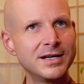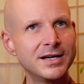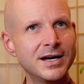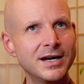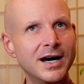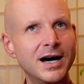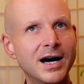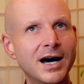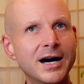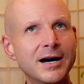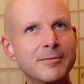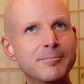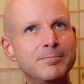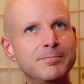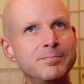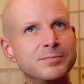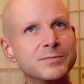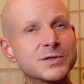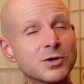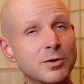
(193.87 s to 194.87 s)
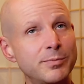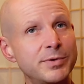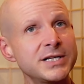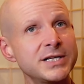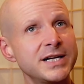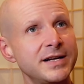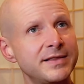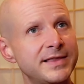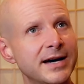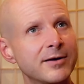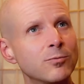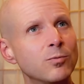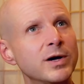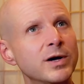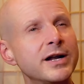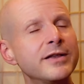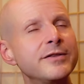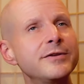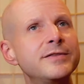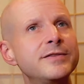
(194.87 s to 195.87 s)
Um, so appreciate that.
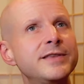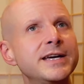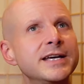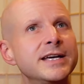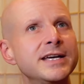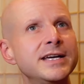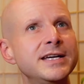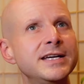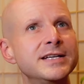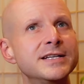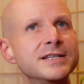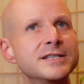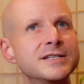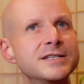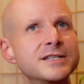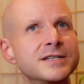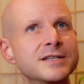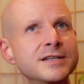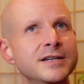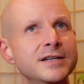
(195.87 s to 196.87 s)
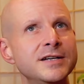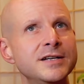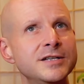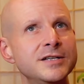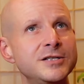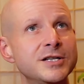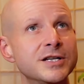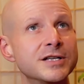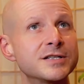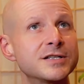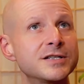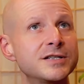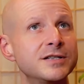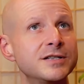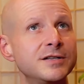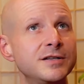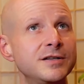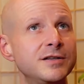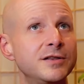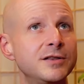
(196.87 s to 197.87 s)
One other thing is just
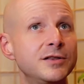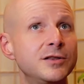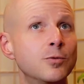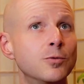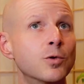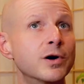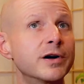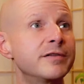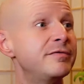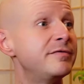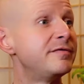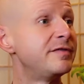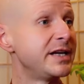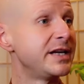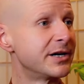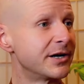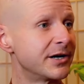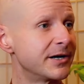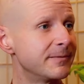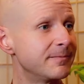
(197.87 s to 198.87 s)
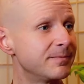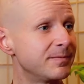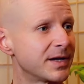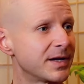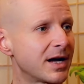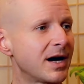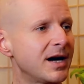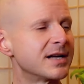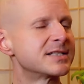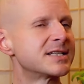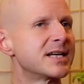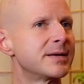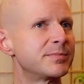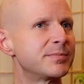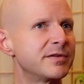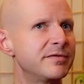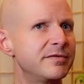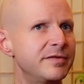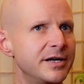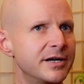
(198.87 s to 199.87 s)
the word fear, the concept
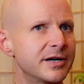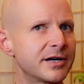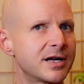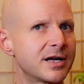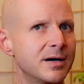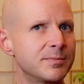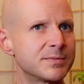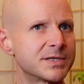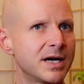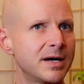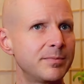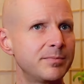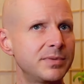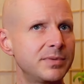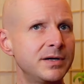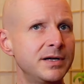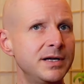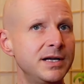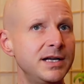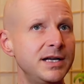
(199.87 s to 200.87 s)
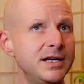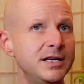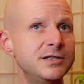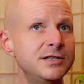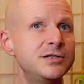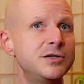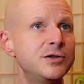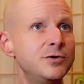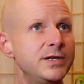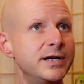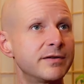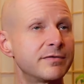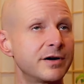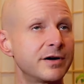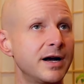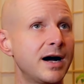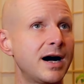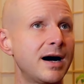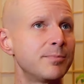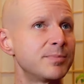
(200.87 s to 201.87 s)
of fear. It comes up in two
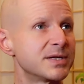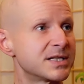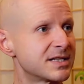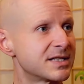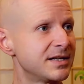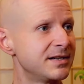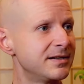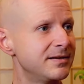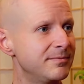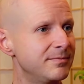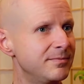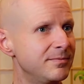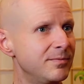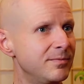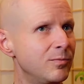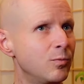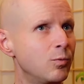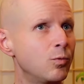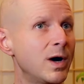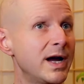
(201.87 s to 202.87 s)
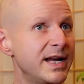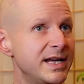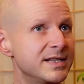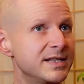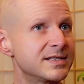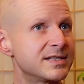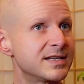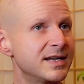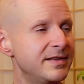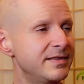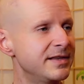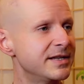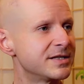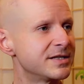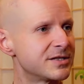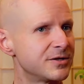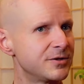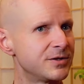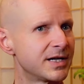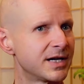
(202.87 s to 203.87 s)
different opposite ways in this
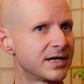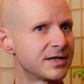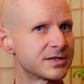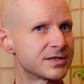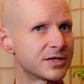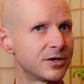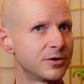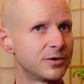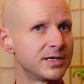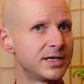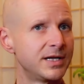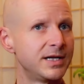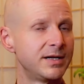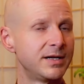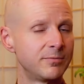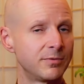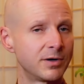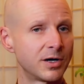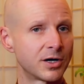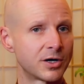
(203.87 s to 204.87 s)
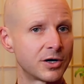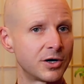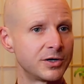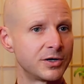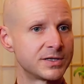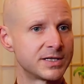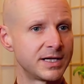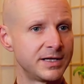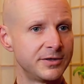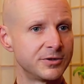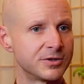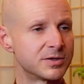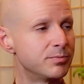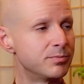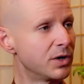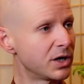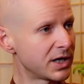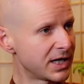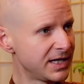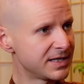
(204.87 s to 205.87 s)
sutta. So it, it occurs in those
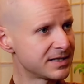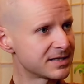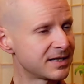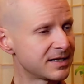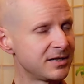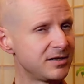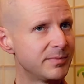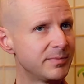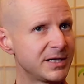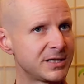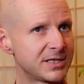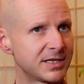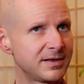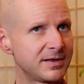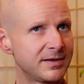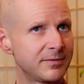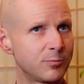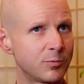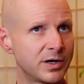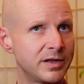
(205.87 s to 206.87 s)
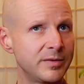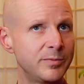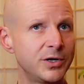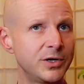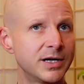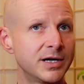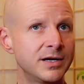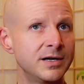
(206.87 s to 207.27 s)
bookends that you mentioned, where the Buddha